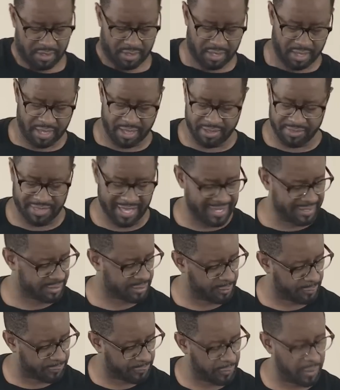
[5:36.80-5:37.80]
And that's
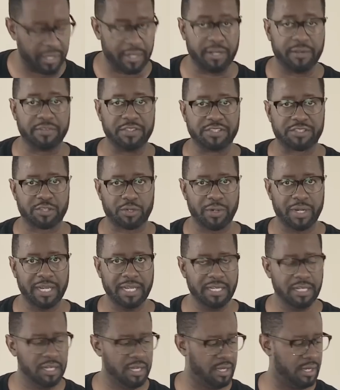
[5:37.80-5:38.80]
the front of the
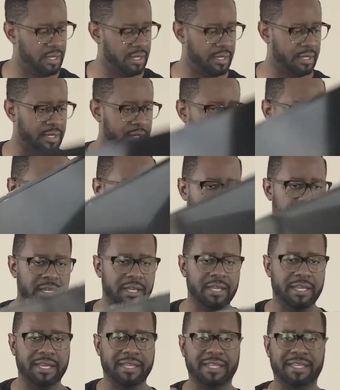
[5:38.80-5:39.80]
screen.
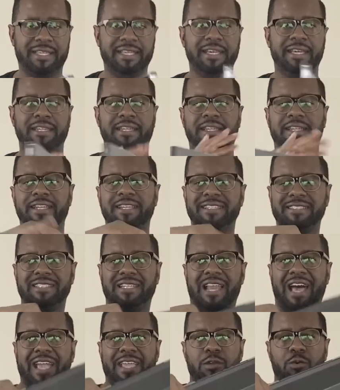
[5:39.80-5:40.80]
And again, it is
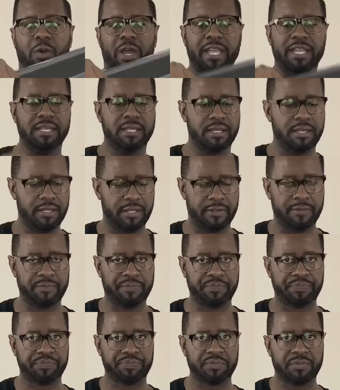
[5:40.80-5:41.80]
lightweight.
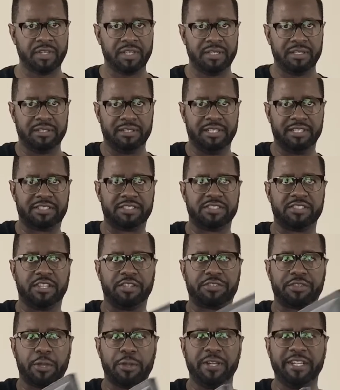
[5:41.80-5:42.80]
This is
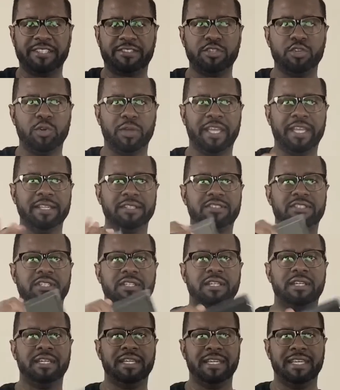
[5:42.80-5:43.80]
a 32-inch
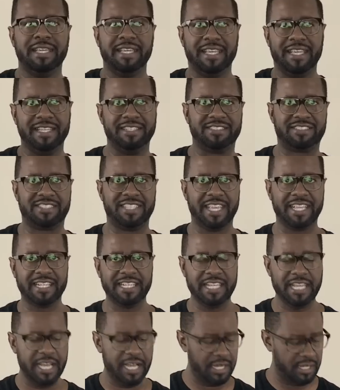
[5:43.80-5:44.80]

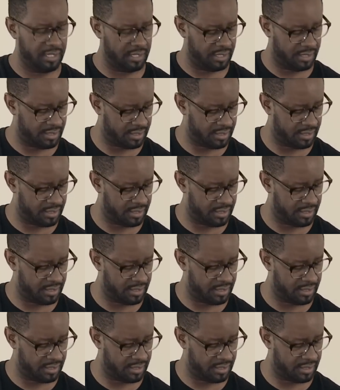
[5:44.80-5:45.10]
Insignia.